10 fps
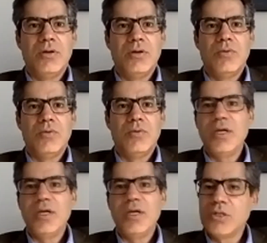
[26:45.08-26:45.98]
Well,
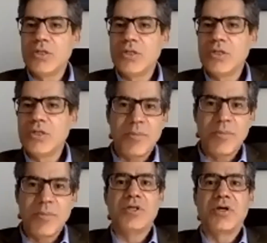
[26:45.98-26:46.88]
it's not
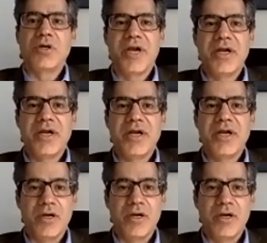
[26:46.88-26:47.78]
about the credit card.
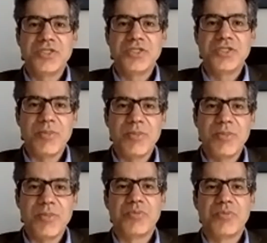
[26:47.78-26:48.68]
It's not about the
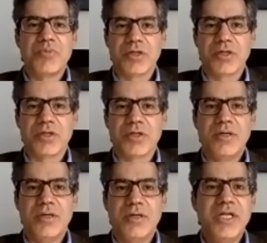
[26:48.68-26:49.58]
product. It
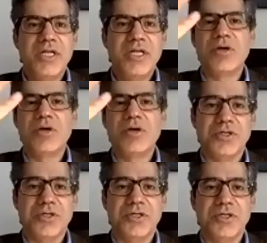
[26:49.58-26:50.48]
is about the
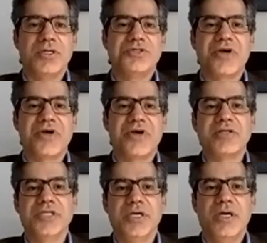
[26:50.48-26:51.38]
larger
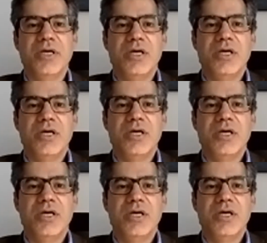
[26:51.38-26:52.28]
strategy.
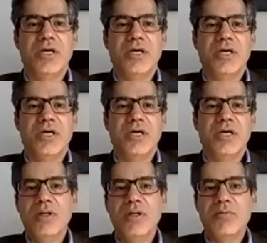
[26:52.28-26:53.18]

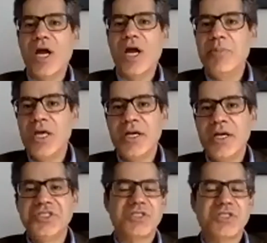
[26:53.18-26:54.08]
Apple might be in it
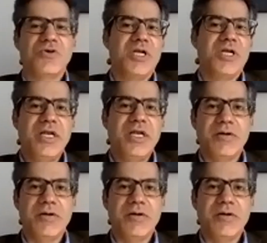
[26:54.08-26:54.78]
just for the data.